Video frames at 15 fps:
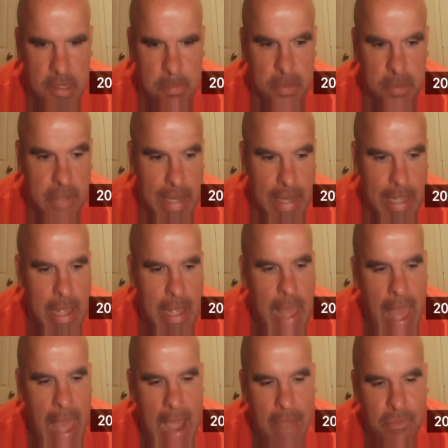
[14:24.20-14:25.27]
but like
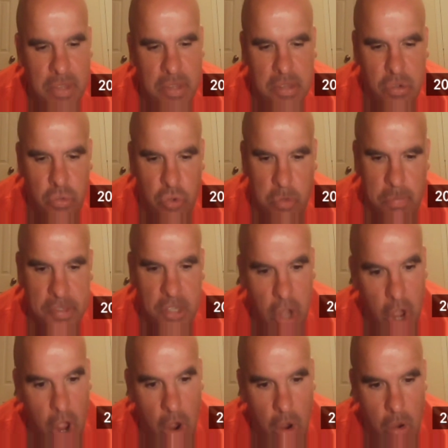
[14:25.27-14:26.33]
have these groups
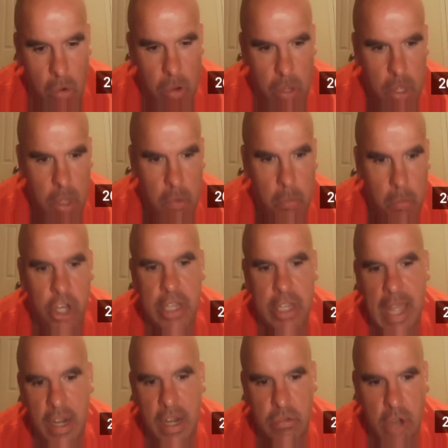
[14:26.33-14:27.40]
go where you're
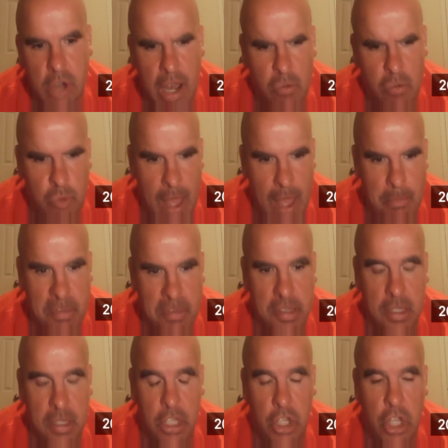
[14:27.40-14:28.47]
getting a lot of reps,
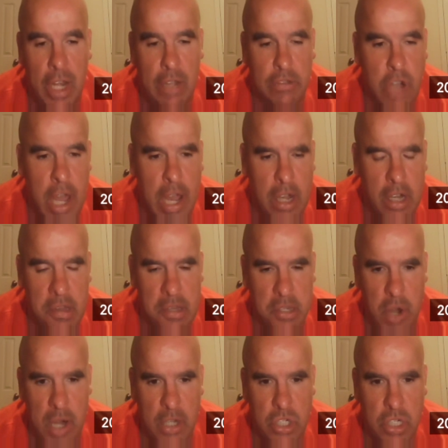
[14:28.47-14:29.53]
you're getting a lot of
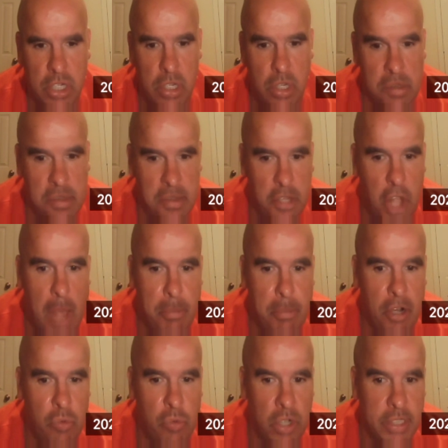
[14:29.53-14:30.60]
instruction, you're stopping
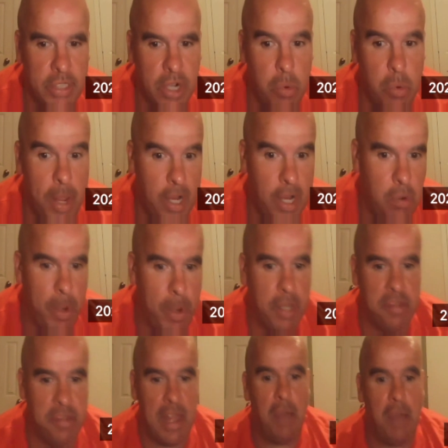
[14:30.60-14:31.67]
it really quick
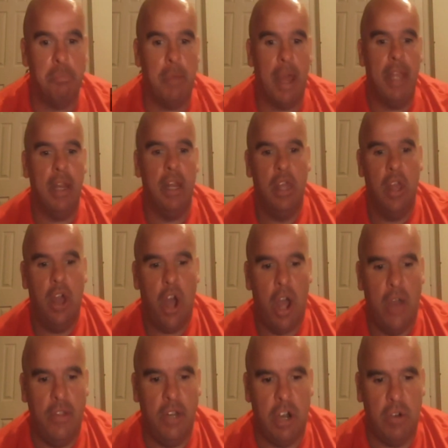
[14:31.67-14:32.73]
sound bite
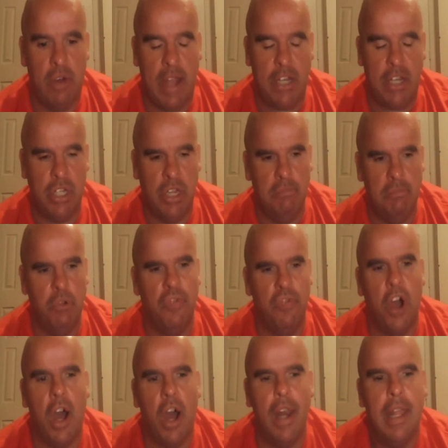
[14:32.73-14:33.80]
on the correction, then move
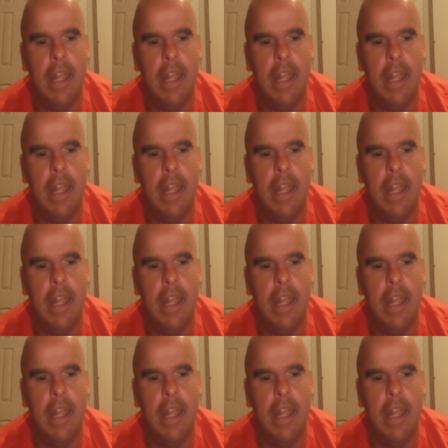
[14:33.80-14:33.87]
on.